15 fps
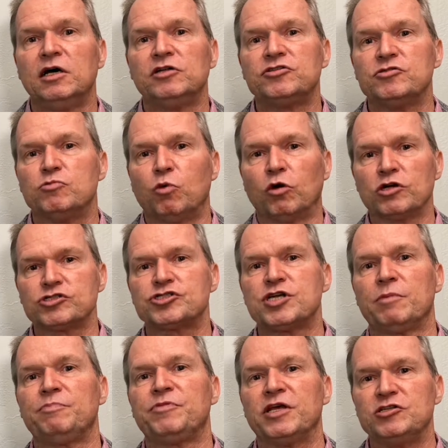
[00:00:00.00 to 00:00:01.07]
to
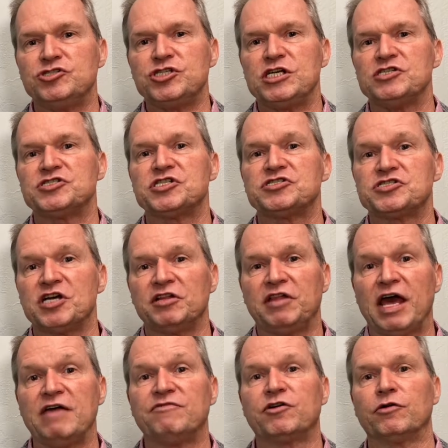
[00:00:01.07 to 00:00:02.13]
worship the Jesus that
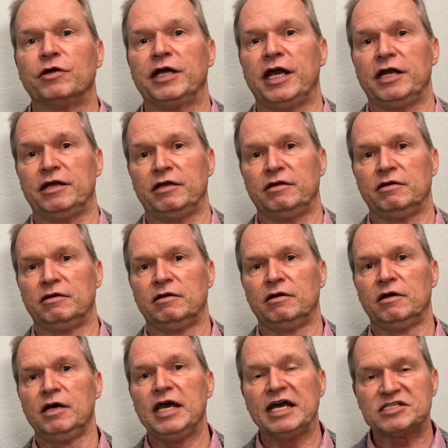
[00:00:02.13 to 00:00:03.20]
they've created.
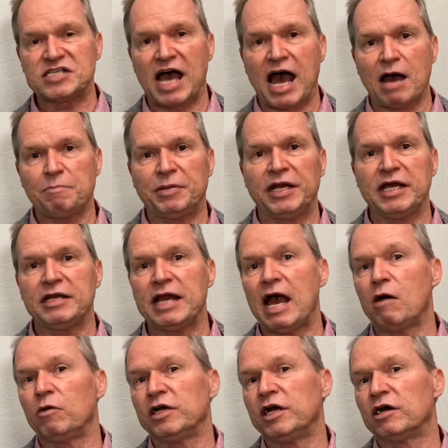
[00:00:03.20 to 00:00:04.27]
It's happening
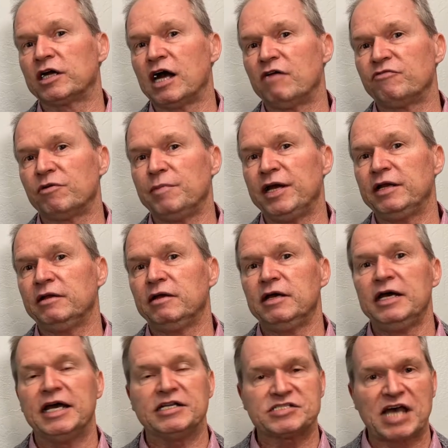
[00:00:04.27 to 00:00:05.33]
now in our government.
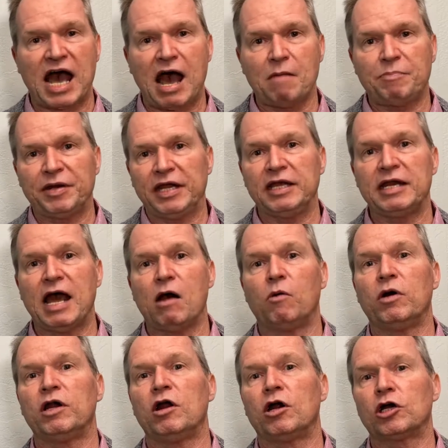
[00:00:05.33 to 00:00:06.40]
It's happening now
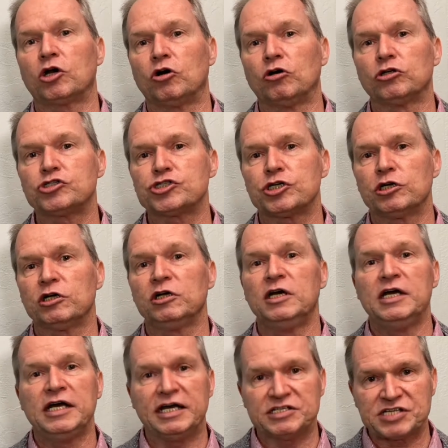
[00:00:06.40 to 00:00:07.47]
in our culture.
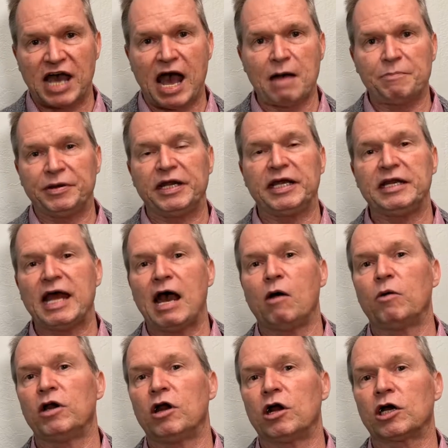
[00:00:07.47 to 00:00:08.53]
It's happening
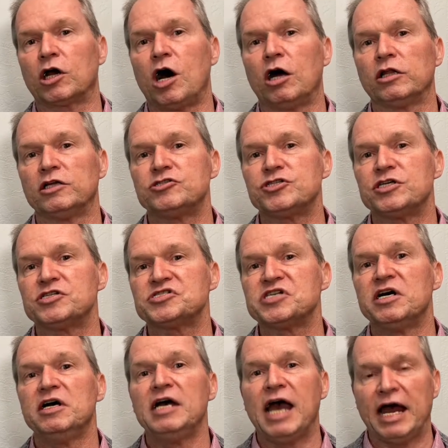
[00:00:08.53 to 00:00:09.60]
now in our colleges.
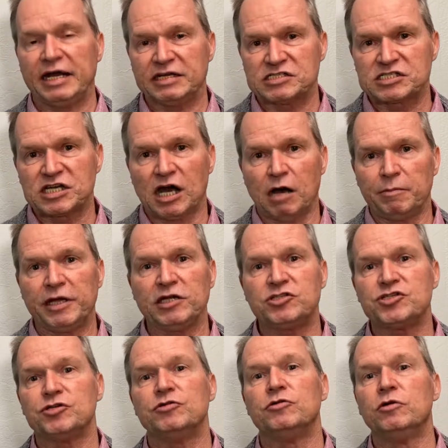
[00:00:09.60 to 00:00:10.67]
And it's coming
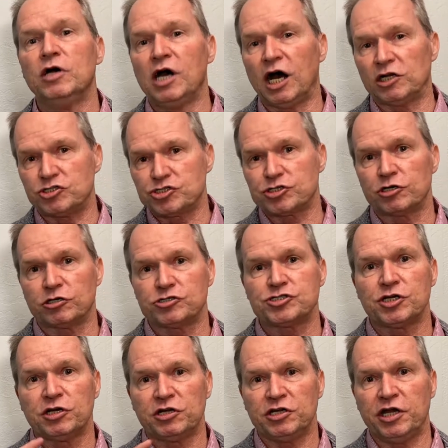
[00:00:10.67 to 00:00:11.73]
to a
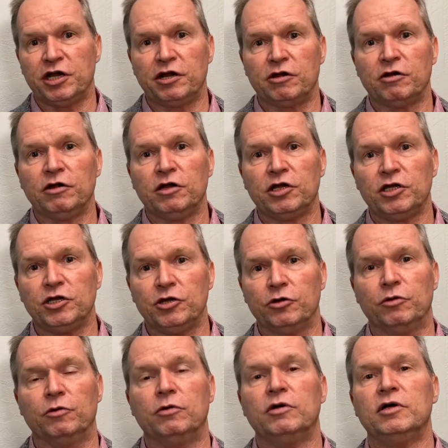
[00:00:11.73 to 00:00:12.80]
church near
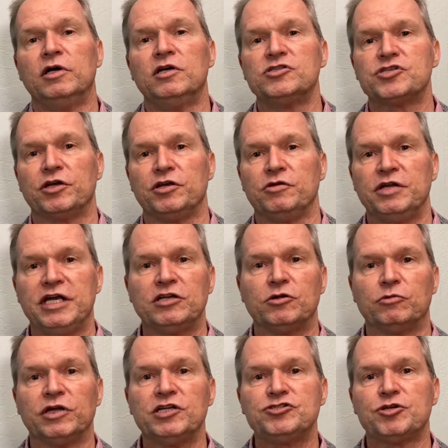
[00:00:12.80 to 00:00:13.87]
you. So you need to
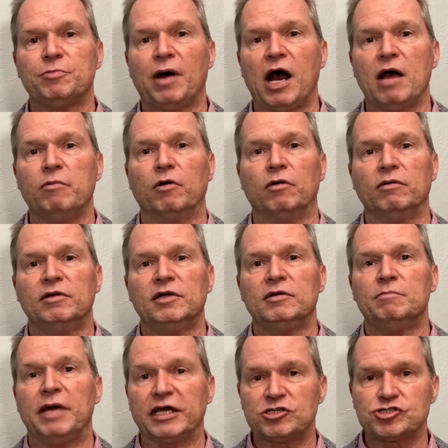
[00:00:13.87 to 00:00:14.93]
read your Bible.
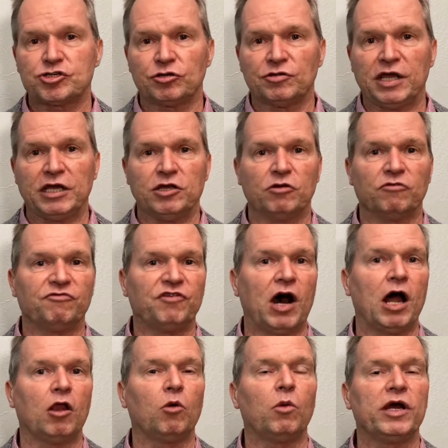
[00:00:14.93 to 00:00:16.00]
Make sure that you're
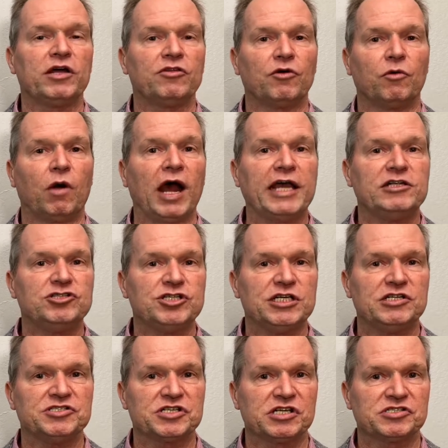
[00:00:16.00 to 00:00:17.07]
following the right
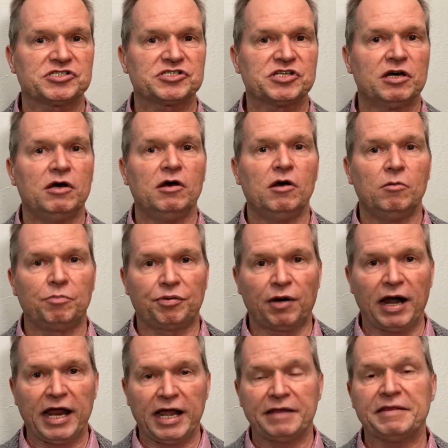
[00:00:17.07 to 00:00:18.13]
Jesus
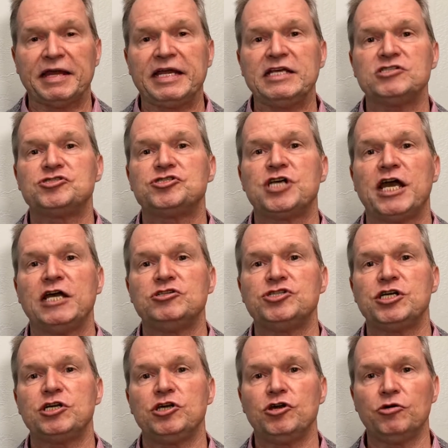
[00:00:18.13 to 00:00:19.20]
praying that He's
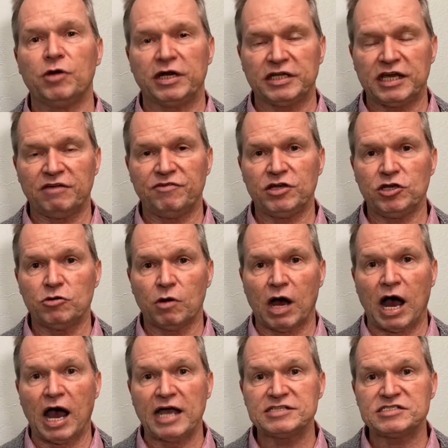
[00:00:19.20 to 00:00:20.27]
changing you and giving you
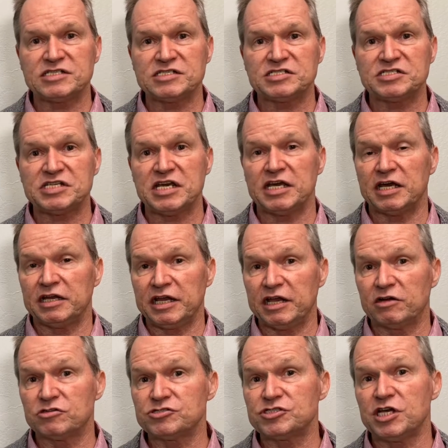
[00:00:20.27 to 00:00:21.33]
eyes to see and
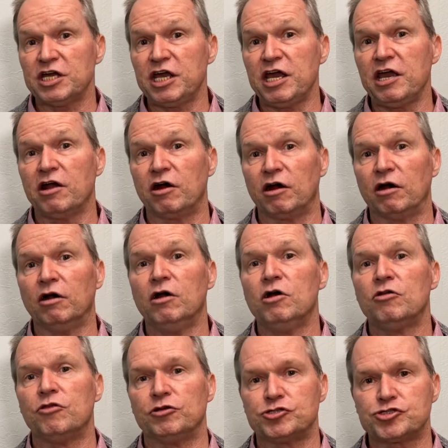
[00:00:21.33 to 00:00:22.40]
ears to hear
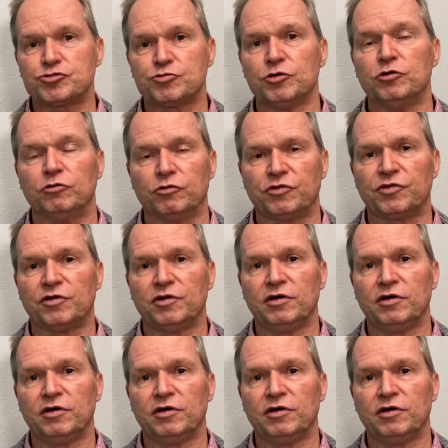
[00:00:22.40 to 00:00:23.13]
the truth